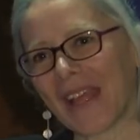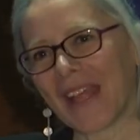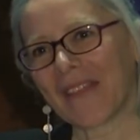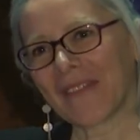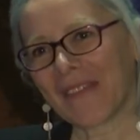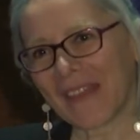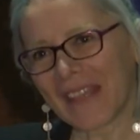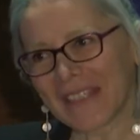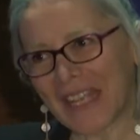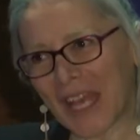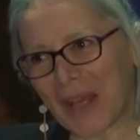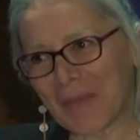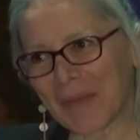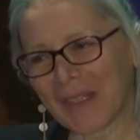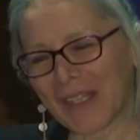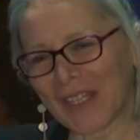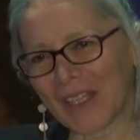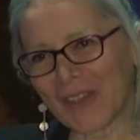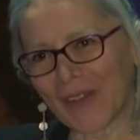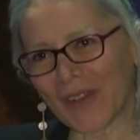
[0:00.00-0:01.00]
Things
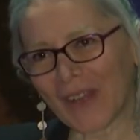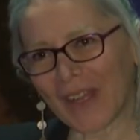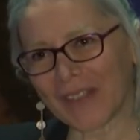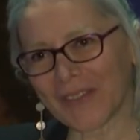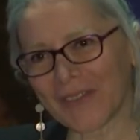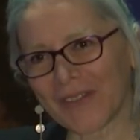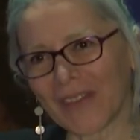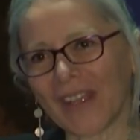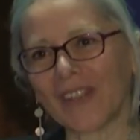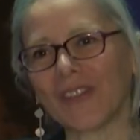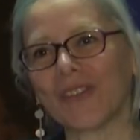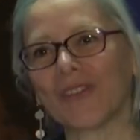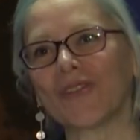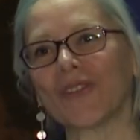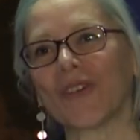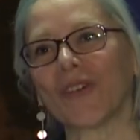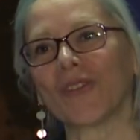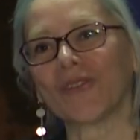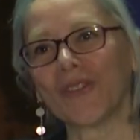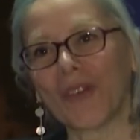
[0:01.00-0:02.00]
happen in your country and you
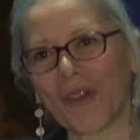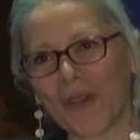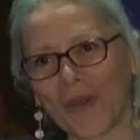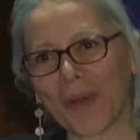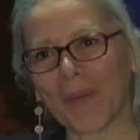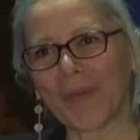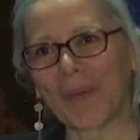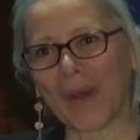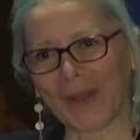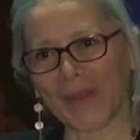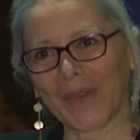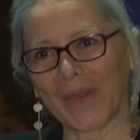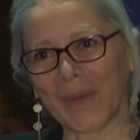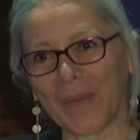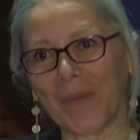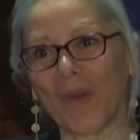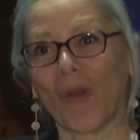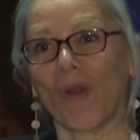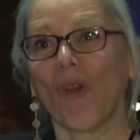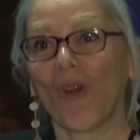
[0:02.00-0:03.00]
don't know about
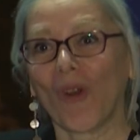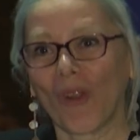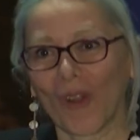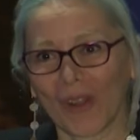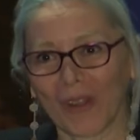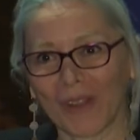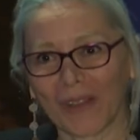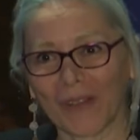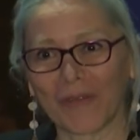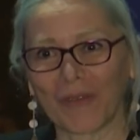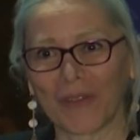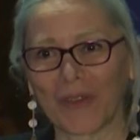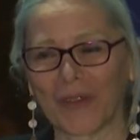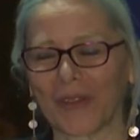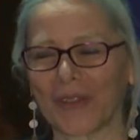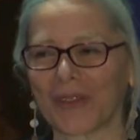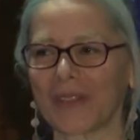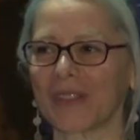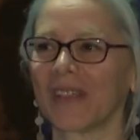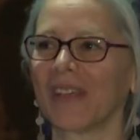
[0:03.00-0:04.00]
them all, of
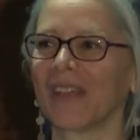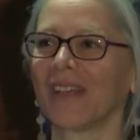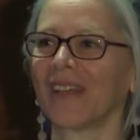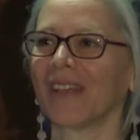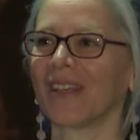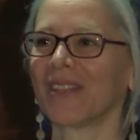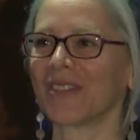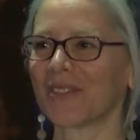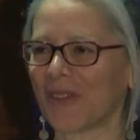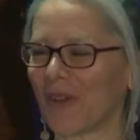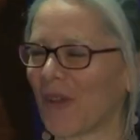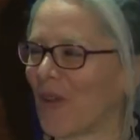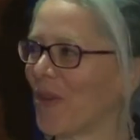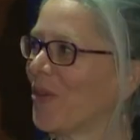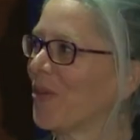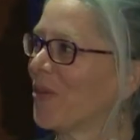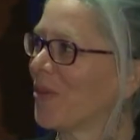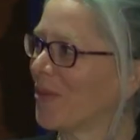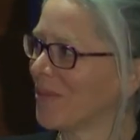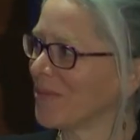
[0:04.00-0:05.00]
course.
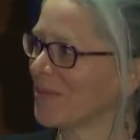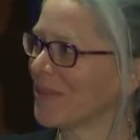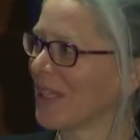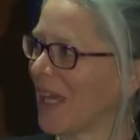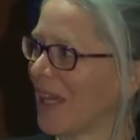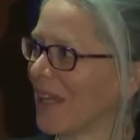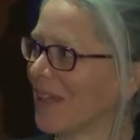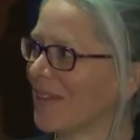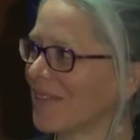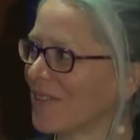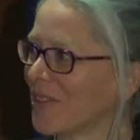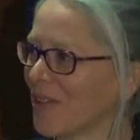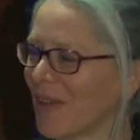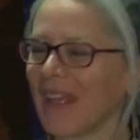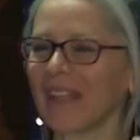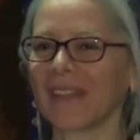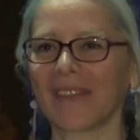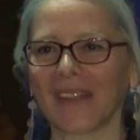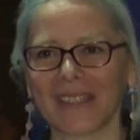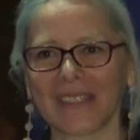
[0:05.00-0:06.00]
So yeah,
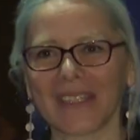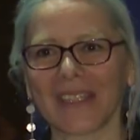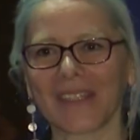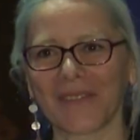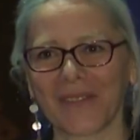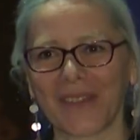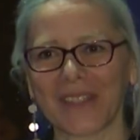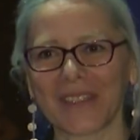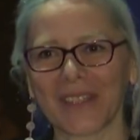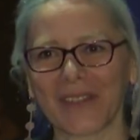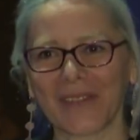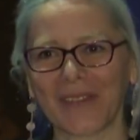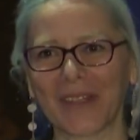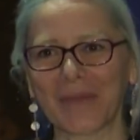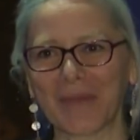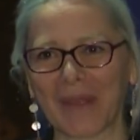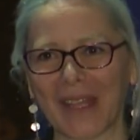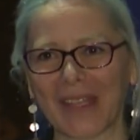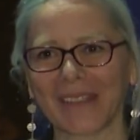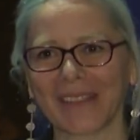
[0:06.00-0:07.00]
great. That's a
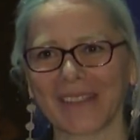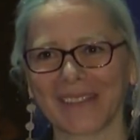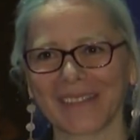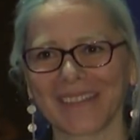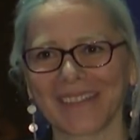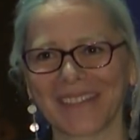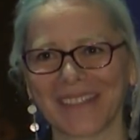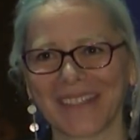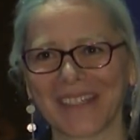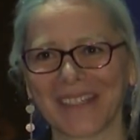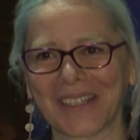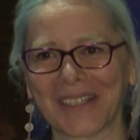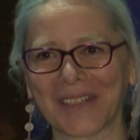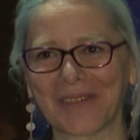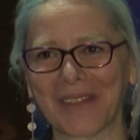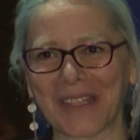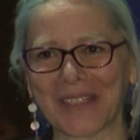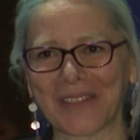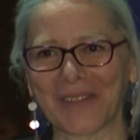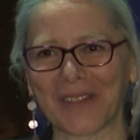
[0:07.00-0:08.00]
great plan and a
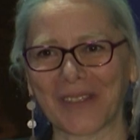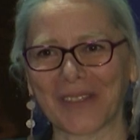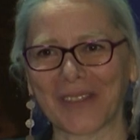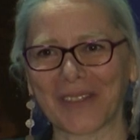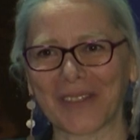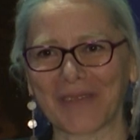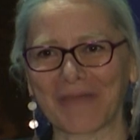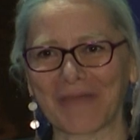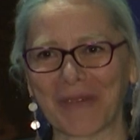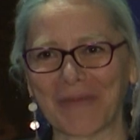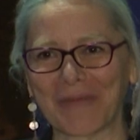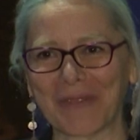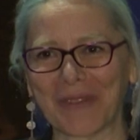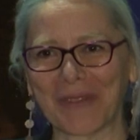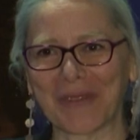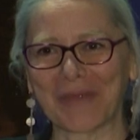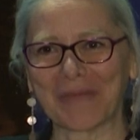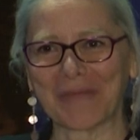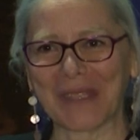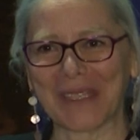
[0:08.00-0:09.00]
great strategy from
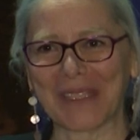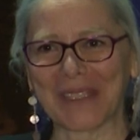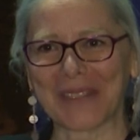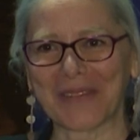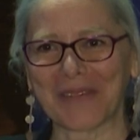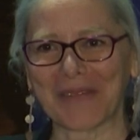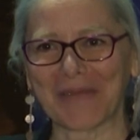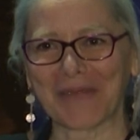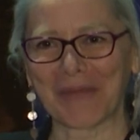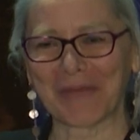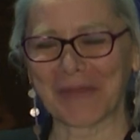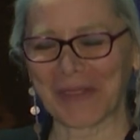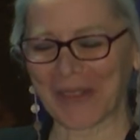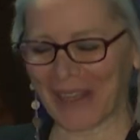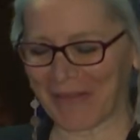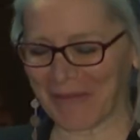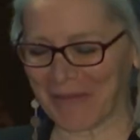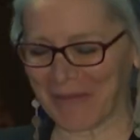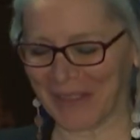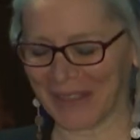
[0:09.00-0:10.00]
your ministry, from your
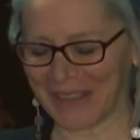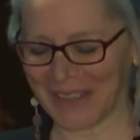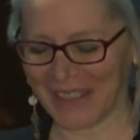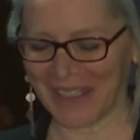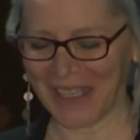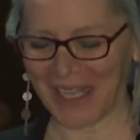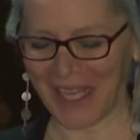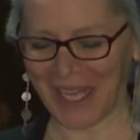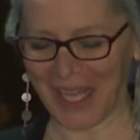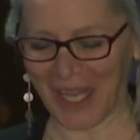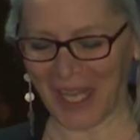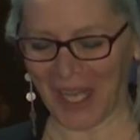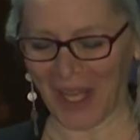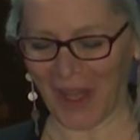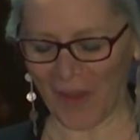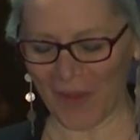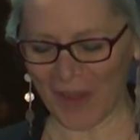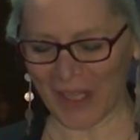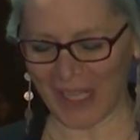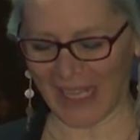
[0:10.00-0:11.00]
government.
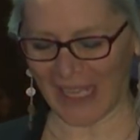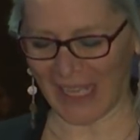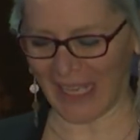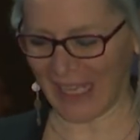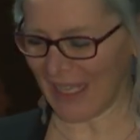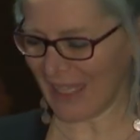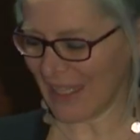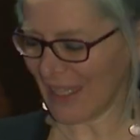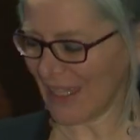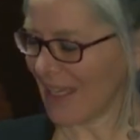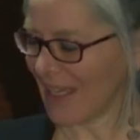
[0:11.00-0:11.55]
Okay,